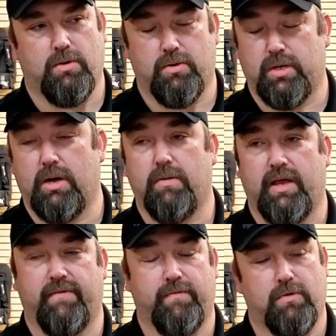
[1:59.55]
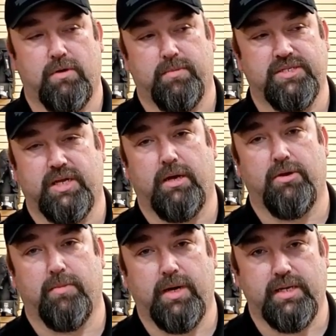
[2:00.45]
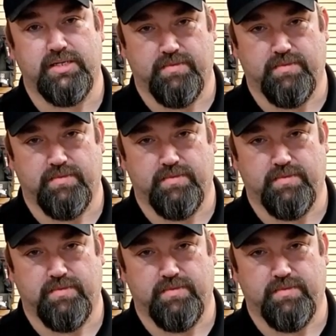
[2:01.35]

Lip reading: or don't have one, but say all your buddies has